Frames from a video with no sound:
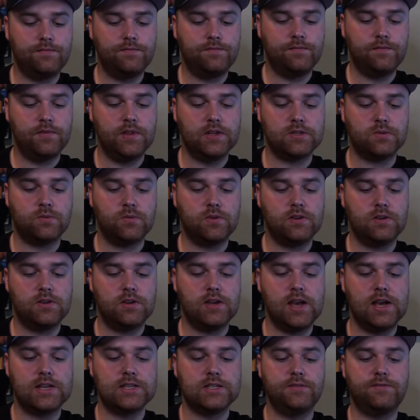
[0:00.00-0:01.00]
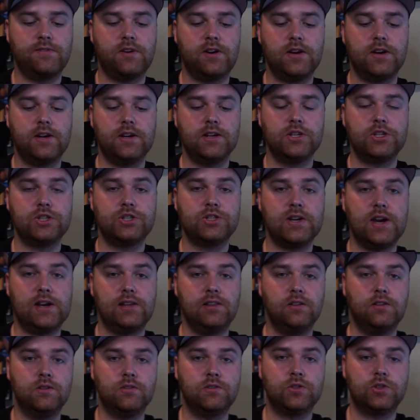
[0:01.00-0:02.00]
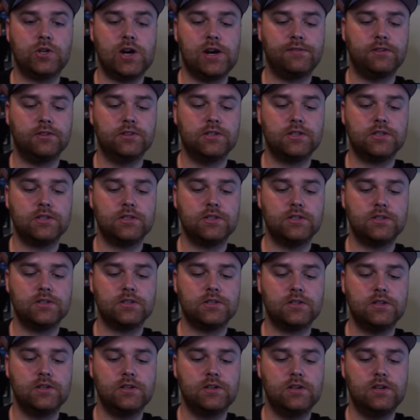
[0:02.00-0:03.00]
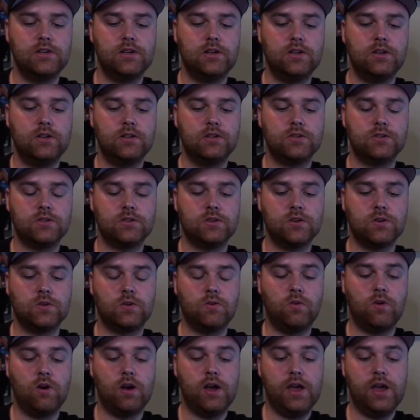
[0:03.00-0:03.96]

this one has a very shallow travel distance. So